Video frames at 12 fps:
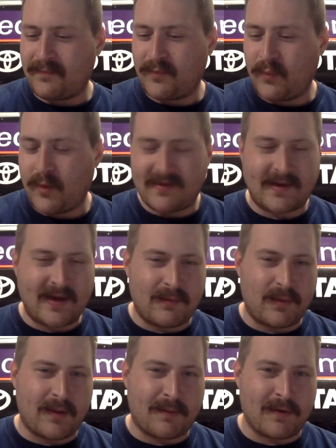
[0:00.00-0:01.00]
once again,
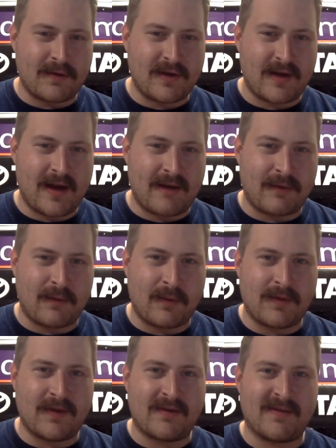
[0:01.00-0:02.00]
we appreciate
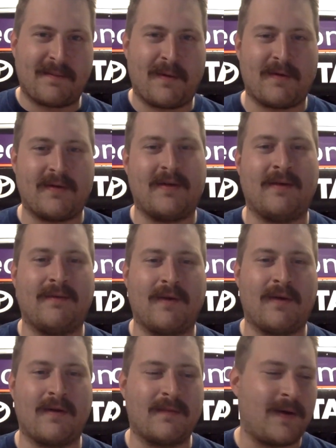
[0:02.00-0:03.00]
everyone that is a part of
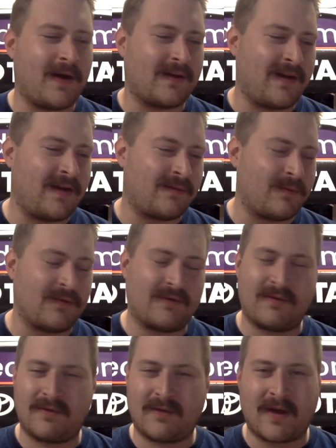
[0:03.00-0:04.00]
our podcast. We're just
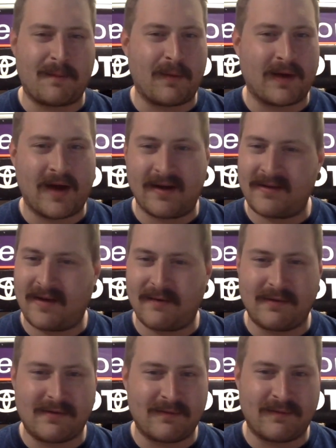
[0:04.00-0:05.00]
a couple guys
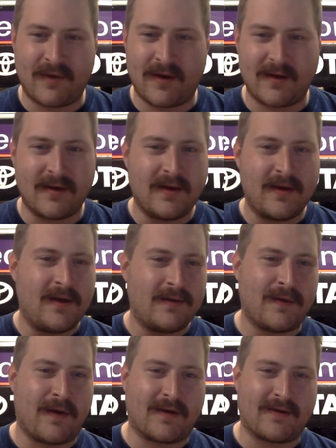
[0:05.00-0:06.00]
having some fun,
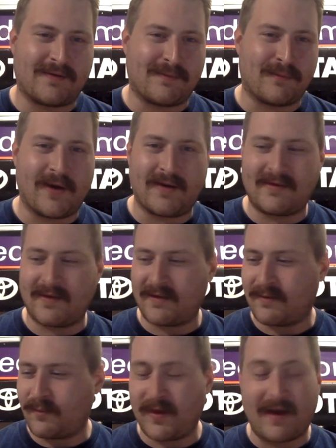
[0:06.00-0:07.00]
talking some
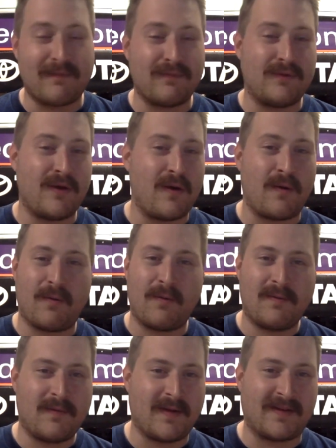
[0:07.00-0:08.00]
racing. We have no
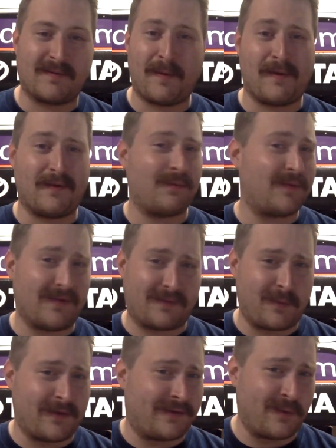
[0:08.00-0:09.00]
experience with
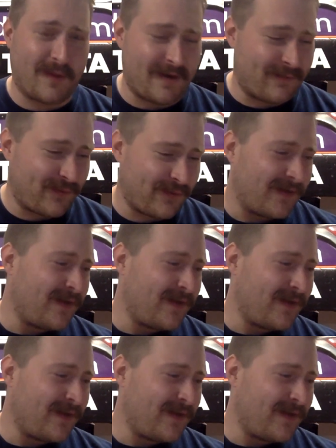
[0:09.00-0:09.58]
this whatsoever.